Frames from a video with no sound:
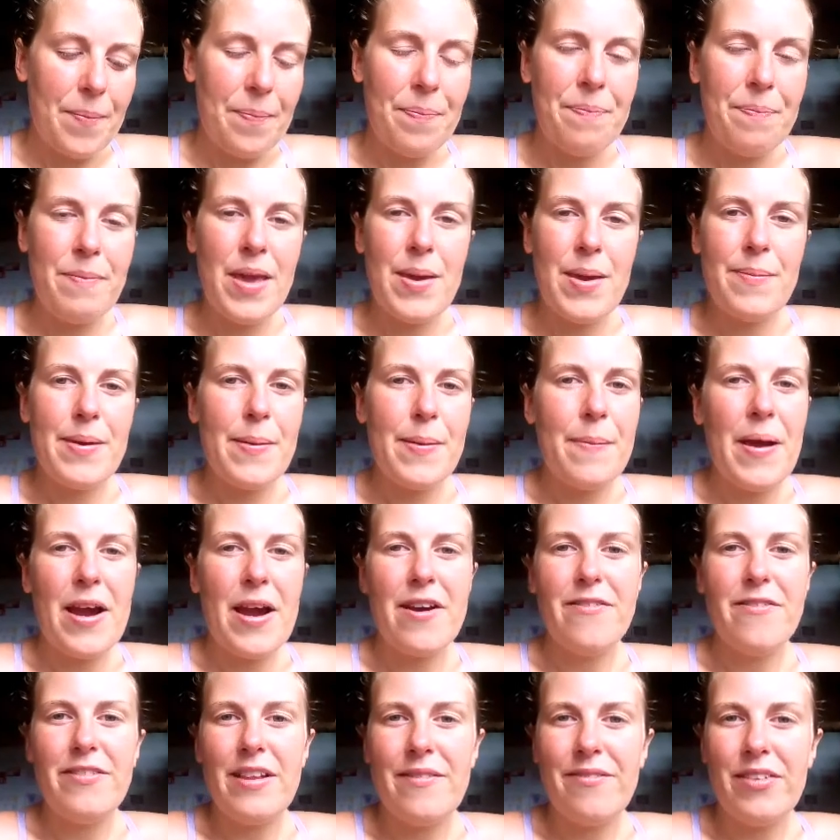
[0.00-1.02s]
Maybe a
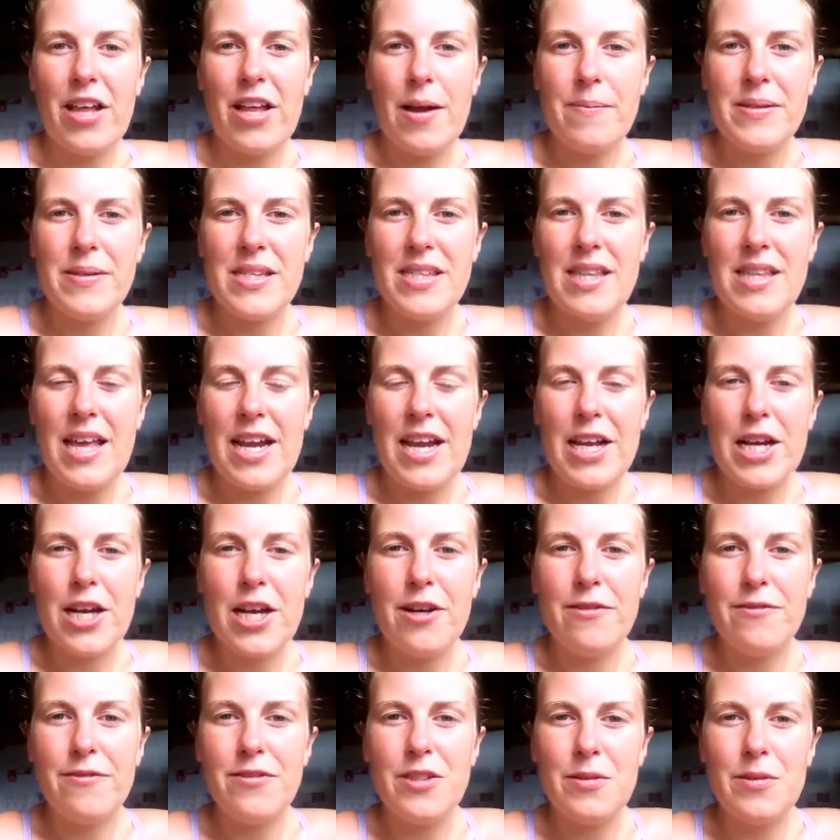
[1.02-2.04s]
pair of flip-flops and then a
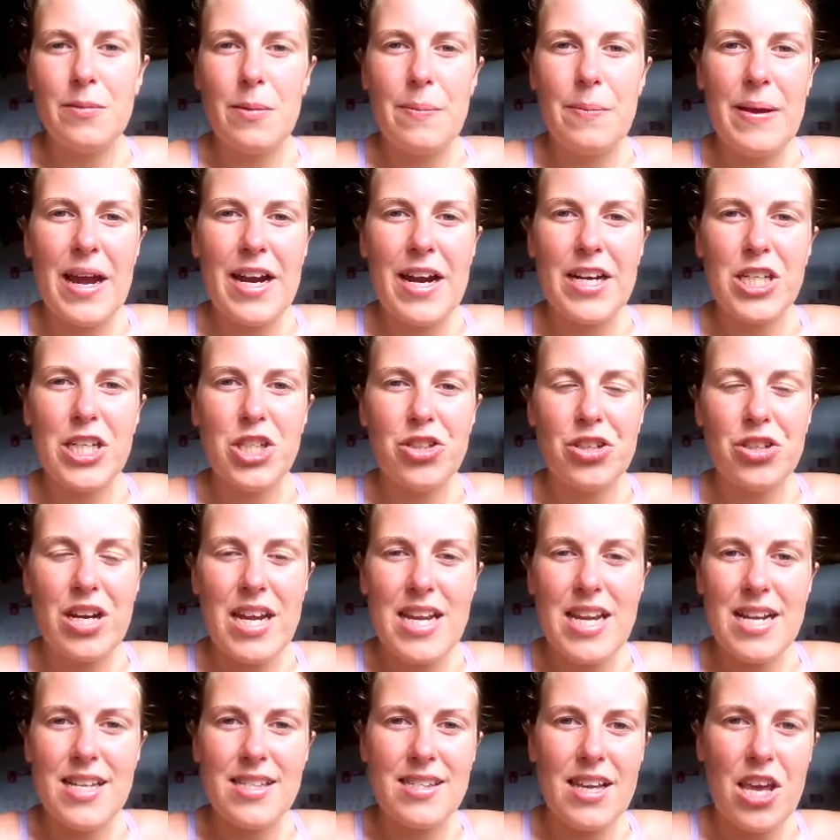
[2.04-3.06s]
comfortable pair of
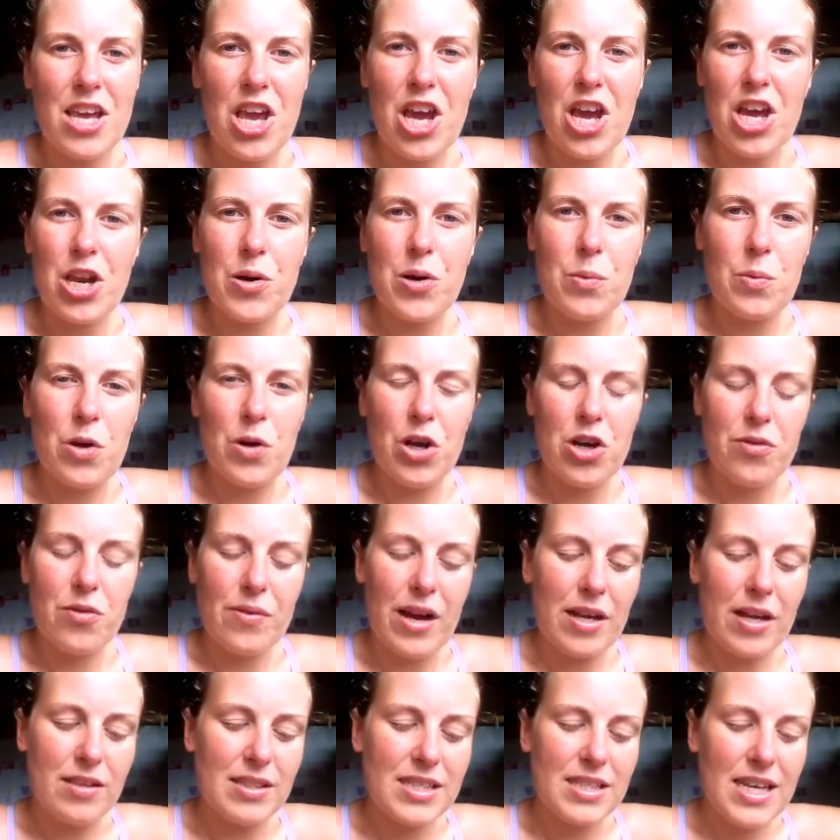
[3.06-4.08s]
trainers that you're going to walk
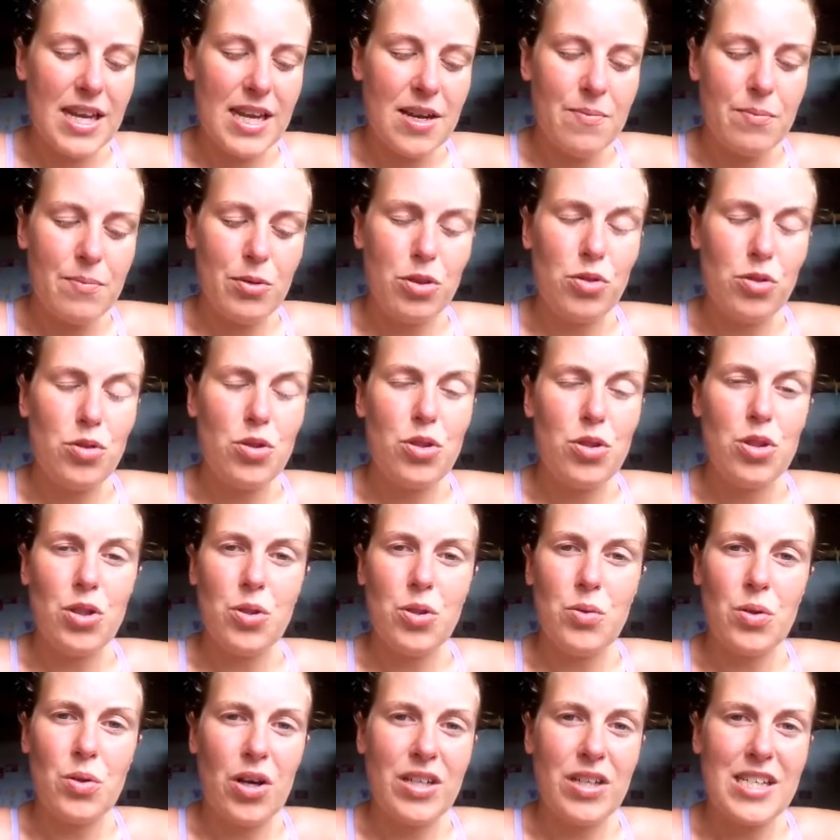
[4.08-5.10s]
around in, but you
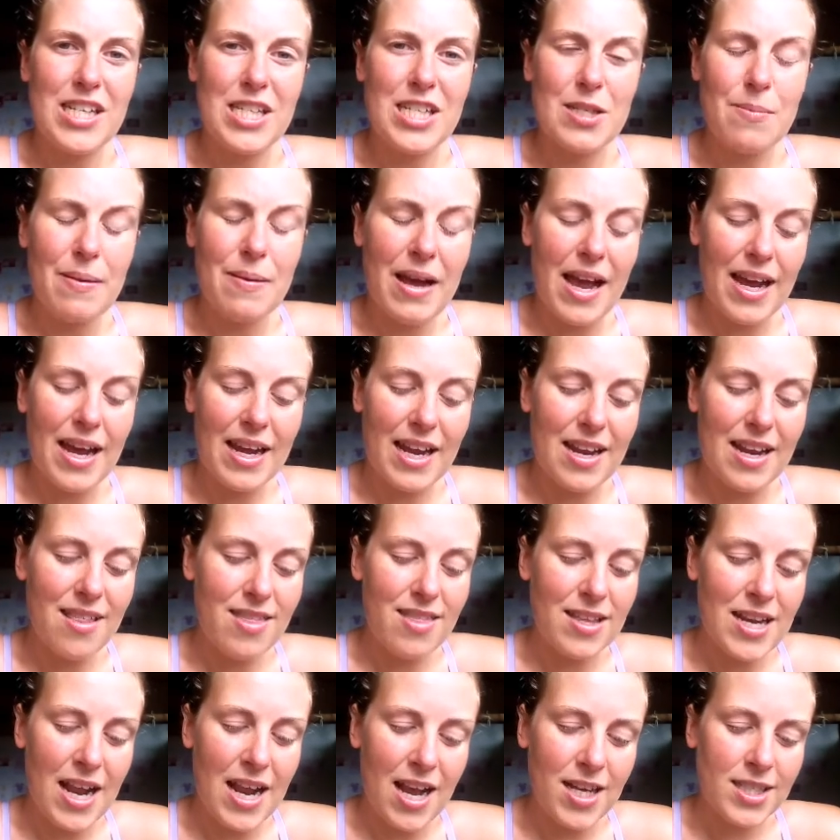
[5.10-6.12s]
do not need to pack
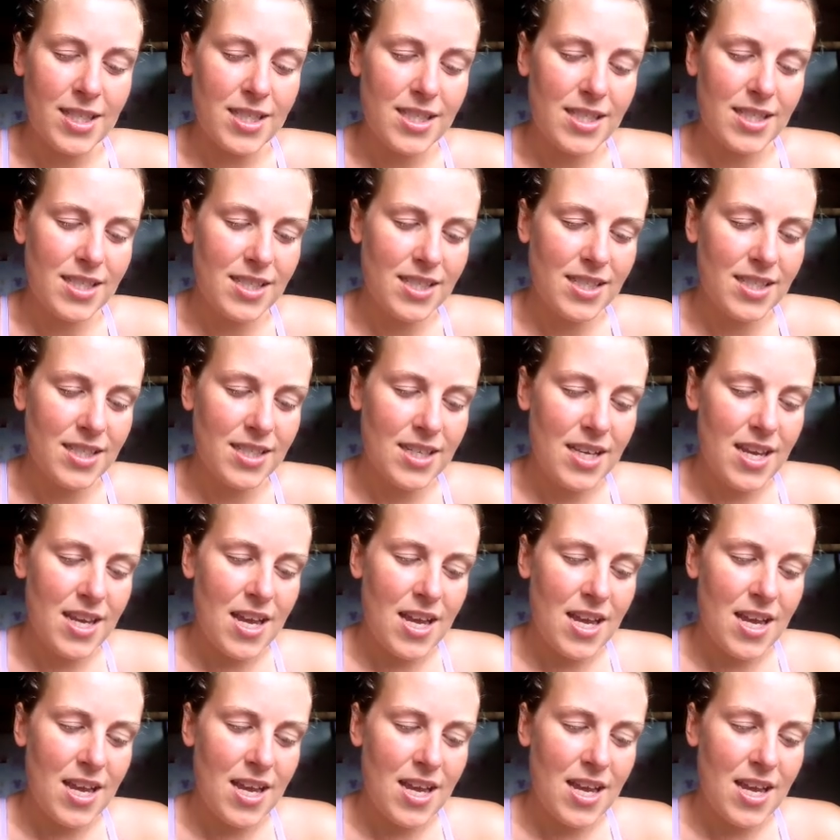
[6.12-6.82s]
anything else.